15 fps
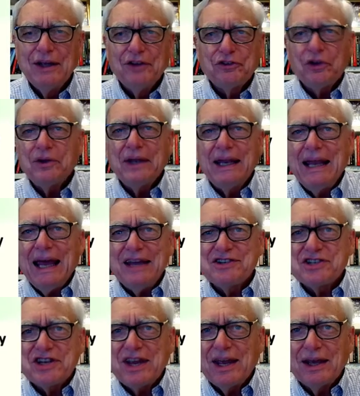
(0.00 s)
So in the
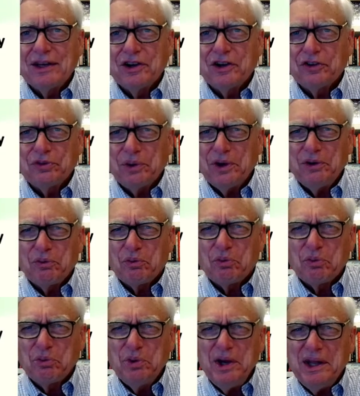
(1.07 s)
next 10 years, we're going to
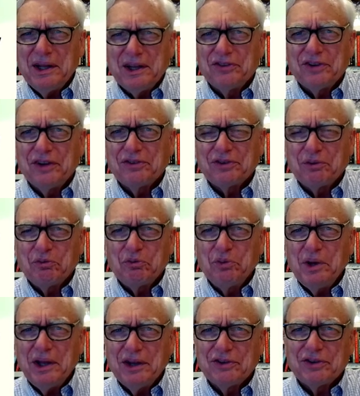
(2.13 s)
really see some
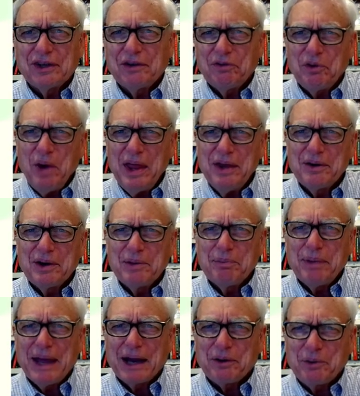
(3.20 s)
really significant weather
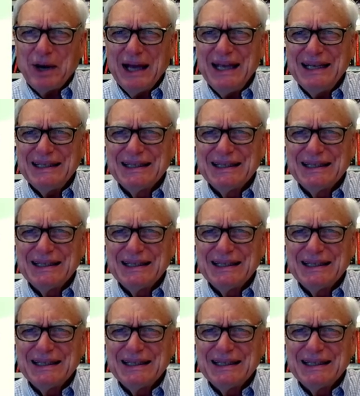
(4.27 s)
impact, right?